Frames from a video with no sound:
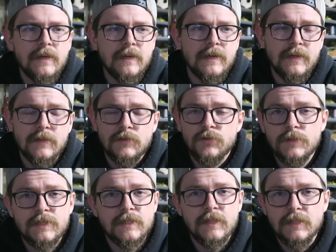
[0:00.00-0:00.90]
And
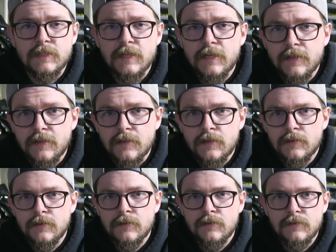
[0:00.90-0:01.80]
towards the end of the day
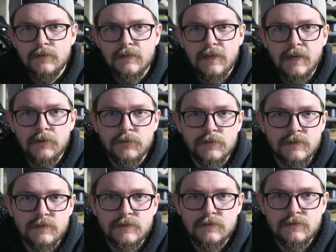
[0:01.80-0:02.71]
there, I
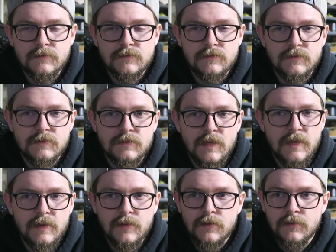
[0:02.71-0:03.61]
was
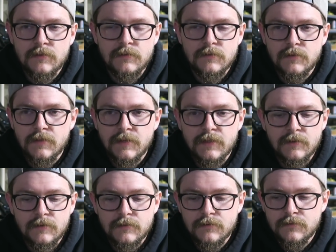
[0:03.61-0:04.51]
saying,
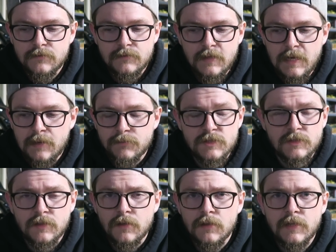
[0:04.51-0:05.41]
like, I'm just
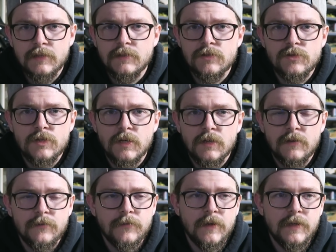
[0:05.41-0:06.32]
gonna light this truck
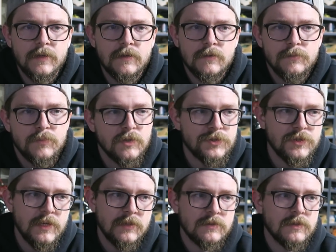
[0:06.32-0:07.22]
on fire, push
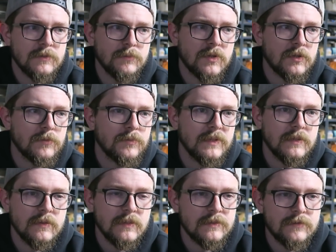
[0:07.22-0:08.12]
it up to the burn
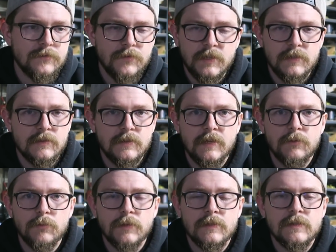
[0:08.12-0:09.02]
pit, let's fucking
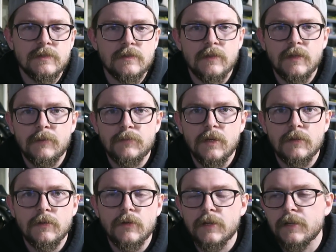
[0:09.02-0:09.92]
get rid of this thing, I'm
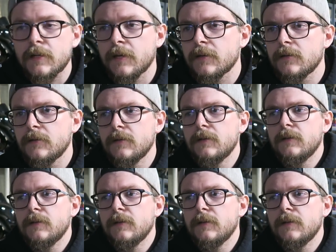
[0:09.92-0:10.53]
done looking at it.